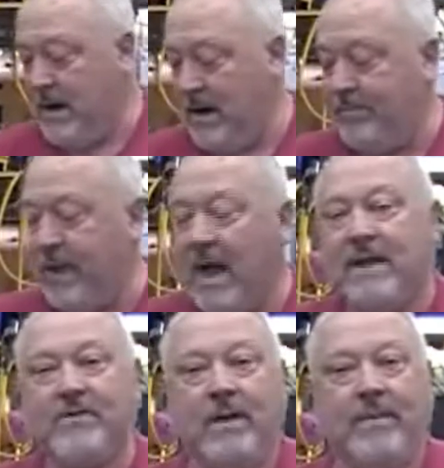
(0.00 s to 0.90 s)

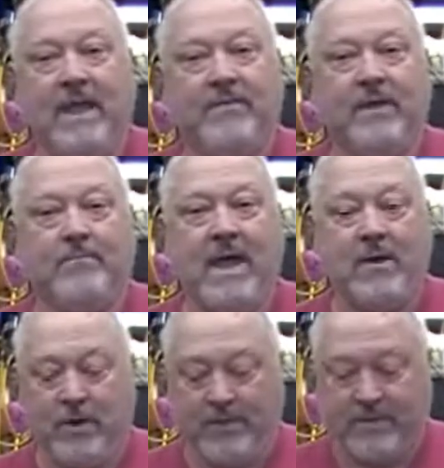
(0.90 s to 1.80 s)
blocks I made that mount
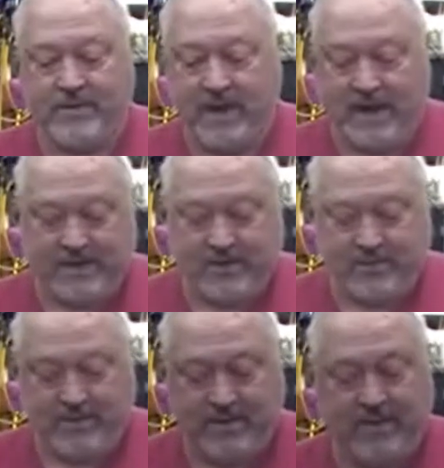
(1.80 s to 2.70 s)
on the side. You can
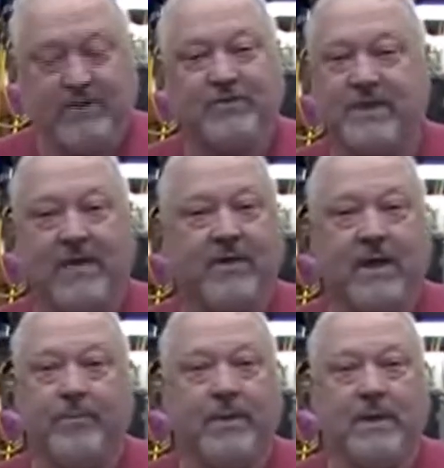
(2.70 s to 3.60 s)
see they just have a
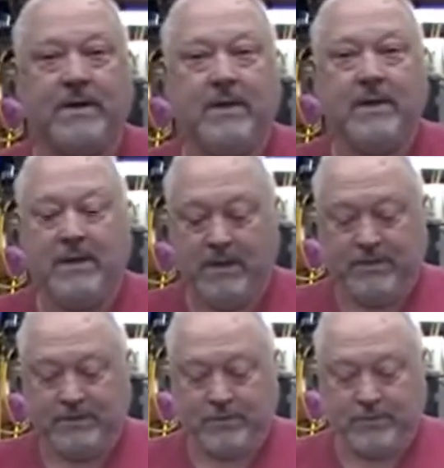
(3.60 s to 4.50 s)
couple of
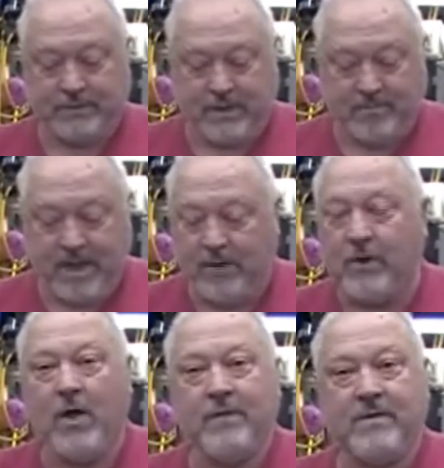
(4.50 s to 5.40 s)
screws that mount
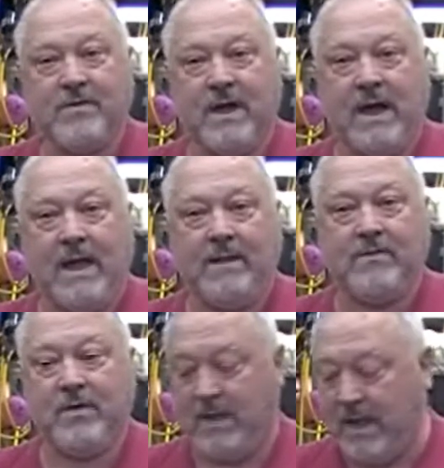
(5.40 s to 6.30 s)
on the
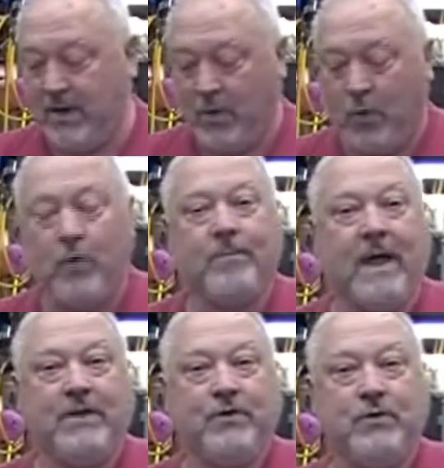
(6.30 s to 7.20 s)
sides and hold my
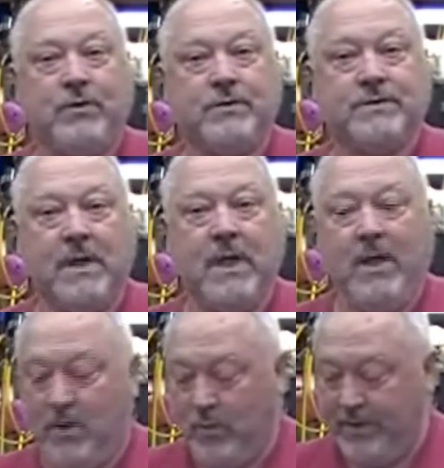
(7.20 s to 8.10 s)
tools
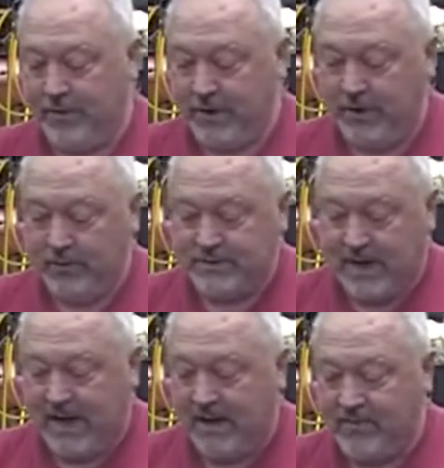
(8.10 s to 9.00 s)
when they're in use.
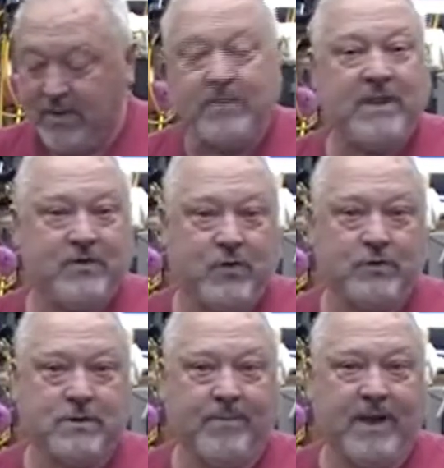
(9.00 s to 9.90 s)
Some of these holes
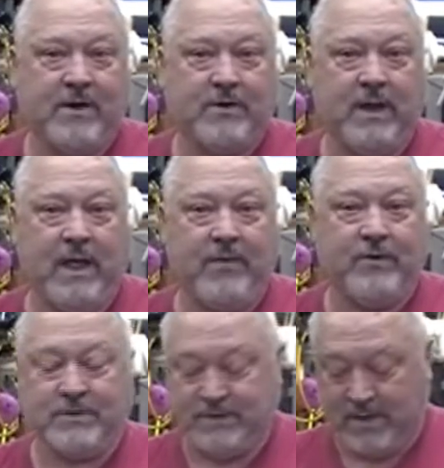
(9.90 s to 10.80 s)
are bigger than the
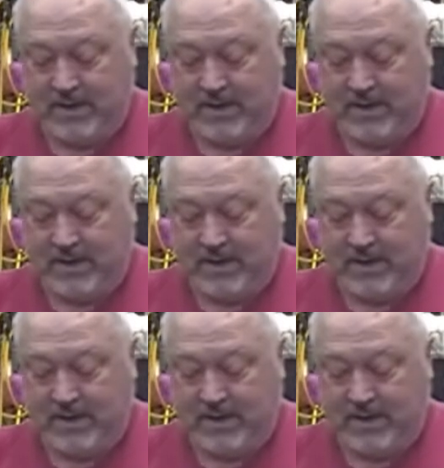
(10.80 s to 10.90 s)
others,